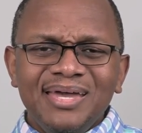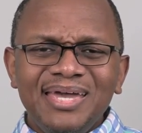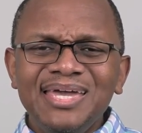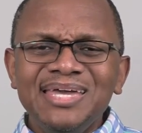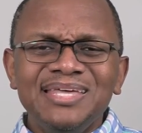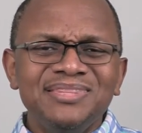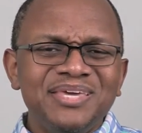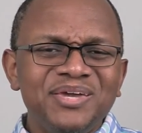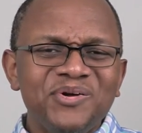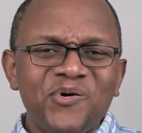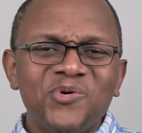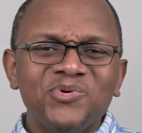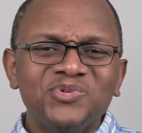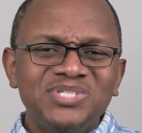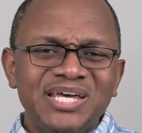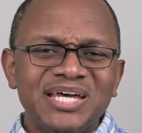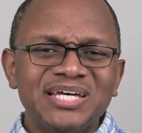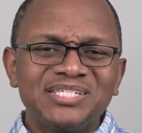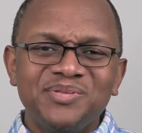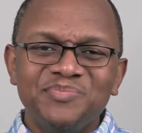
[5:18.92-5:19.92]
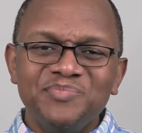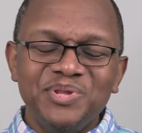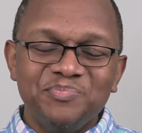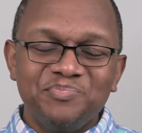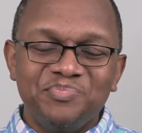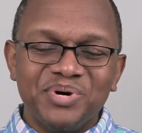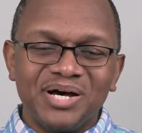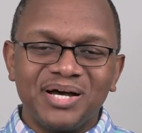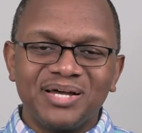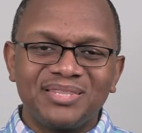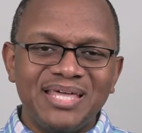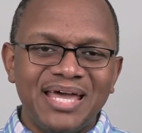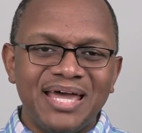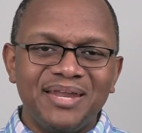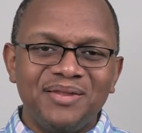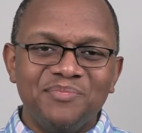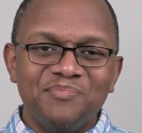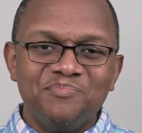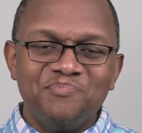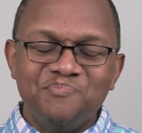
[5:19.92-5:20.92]
In the Old Testament book
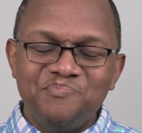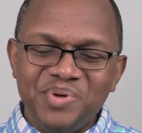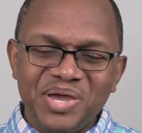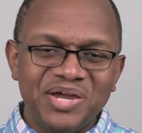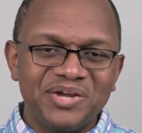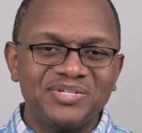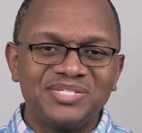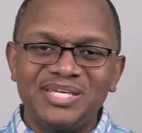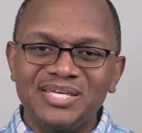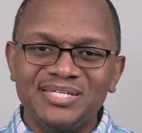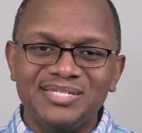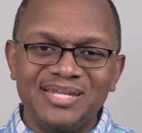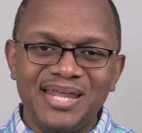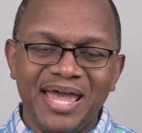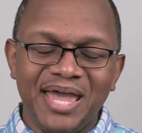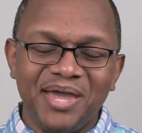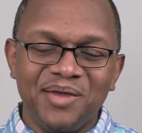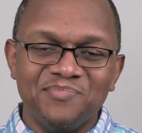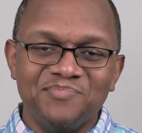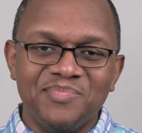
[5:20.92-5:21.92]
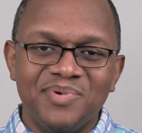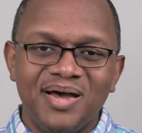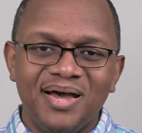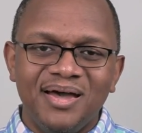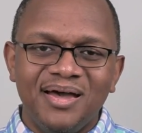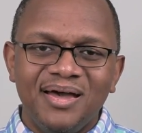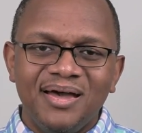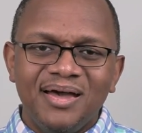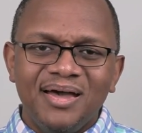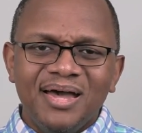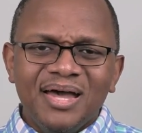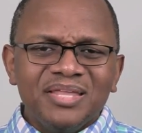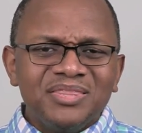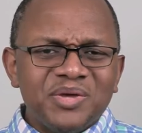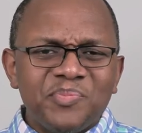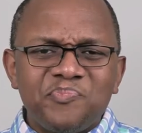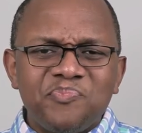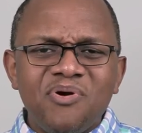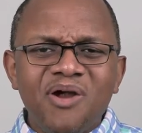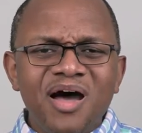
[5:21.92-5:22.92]
that bears his name,
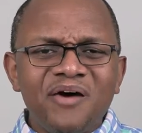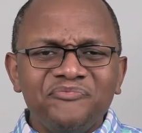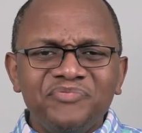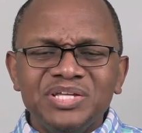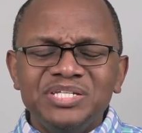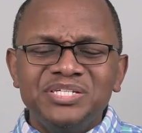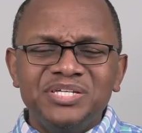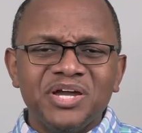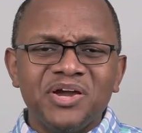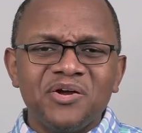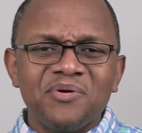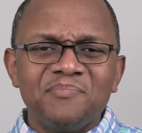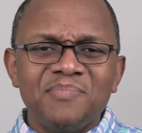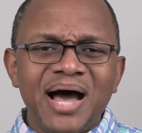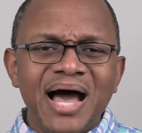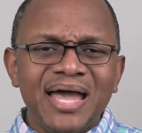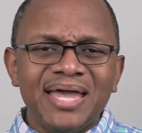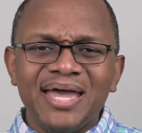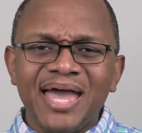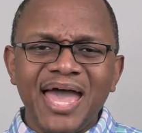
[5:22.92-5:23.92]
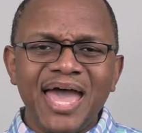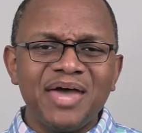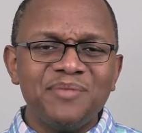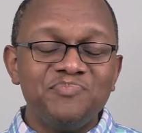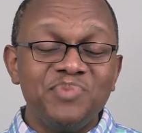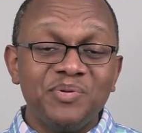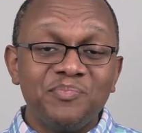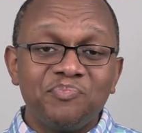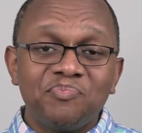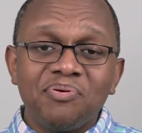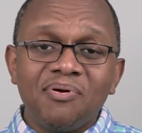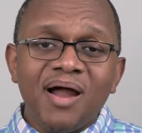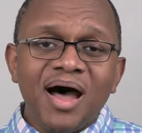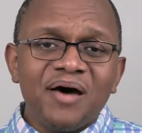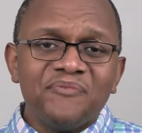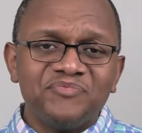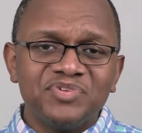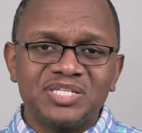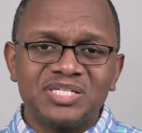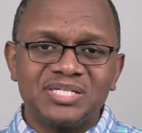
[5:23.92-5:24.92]
the prophet Jeremiah had been
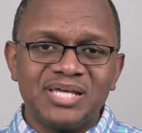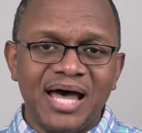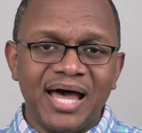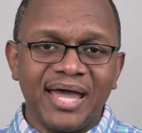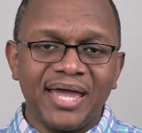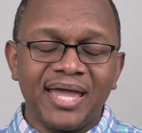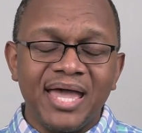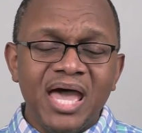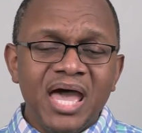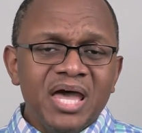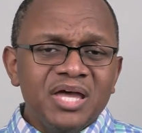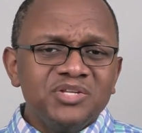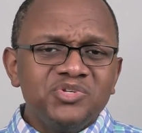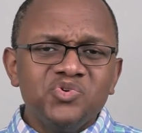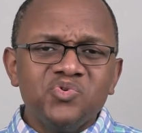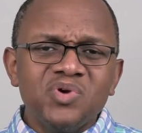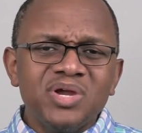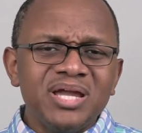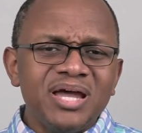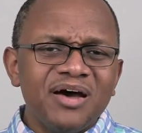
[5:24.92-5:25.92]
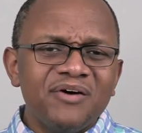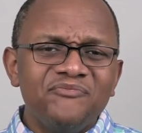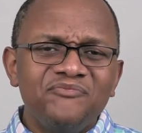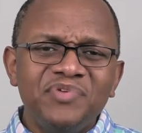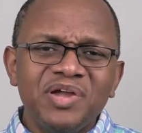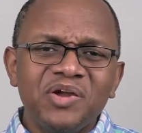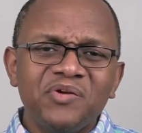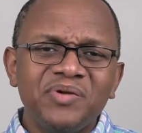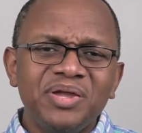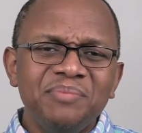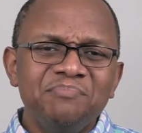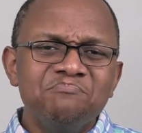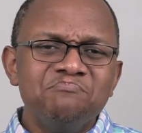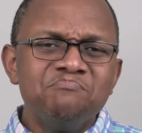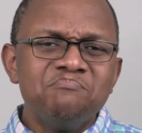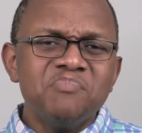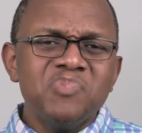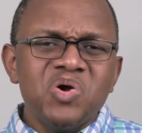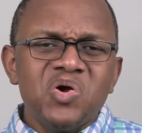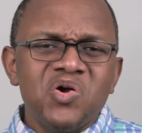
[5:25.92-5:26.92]
prophesying during a very
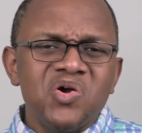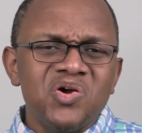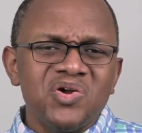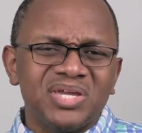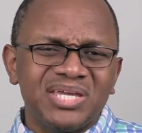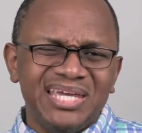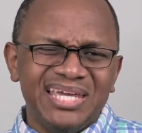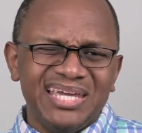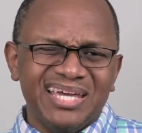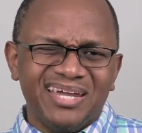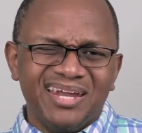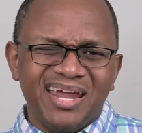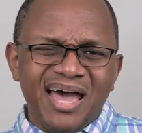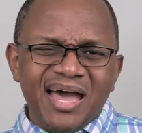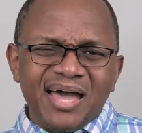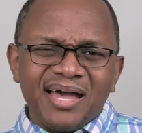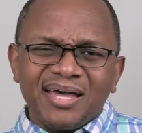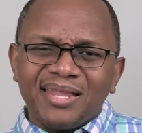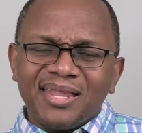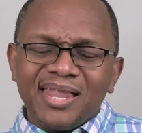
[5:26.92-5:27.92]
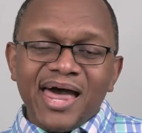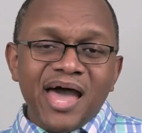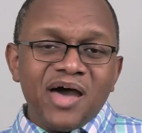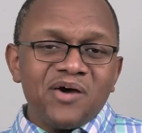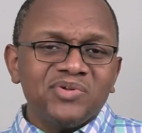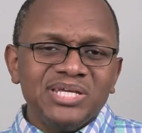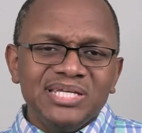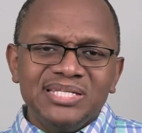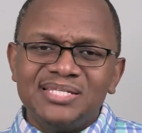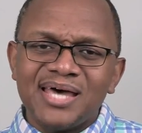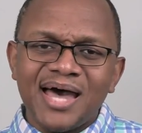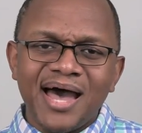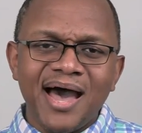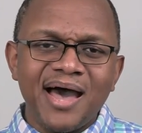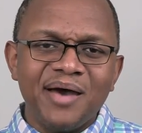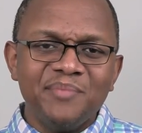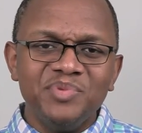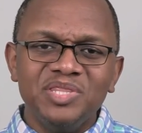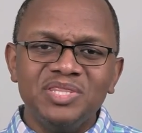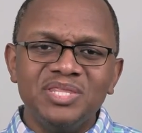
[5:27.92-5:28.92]
murky and cloudy
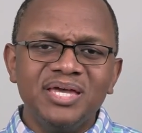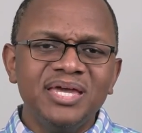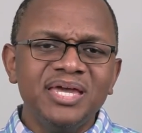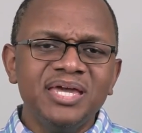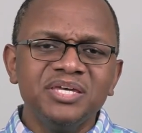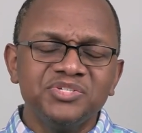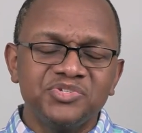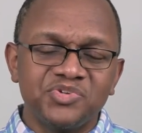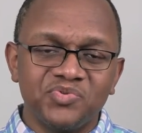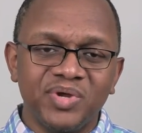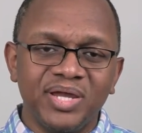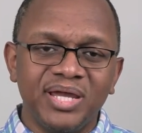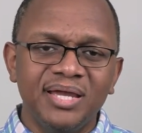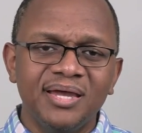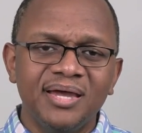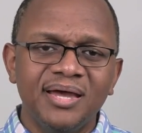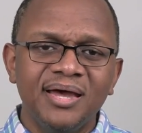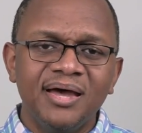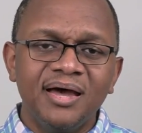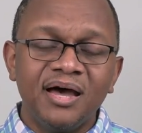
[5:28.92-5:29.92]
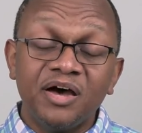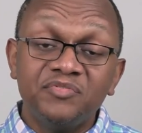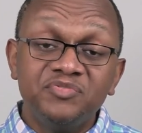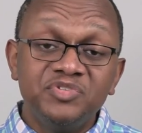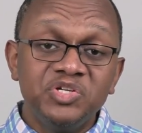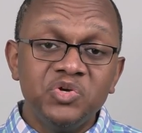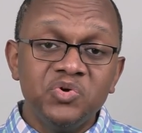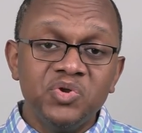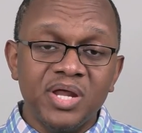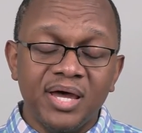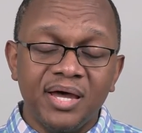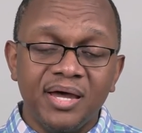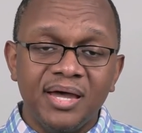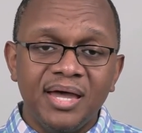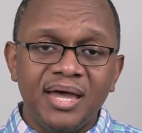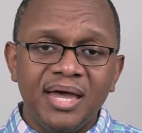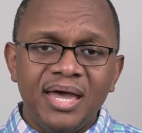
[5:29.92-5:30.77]
time in the history of Judah.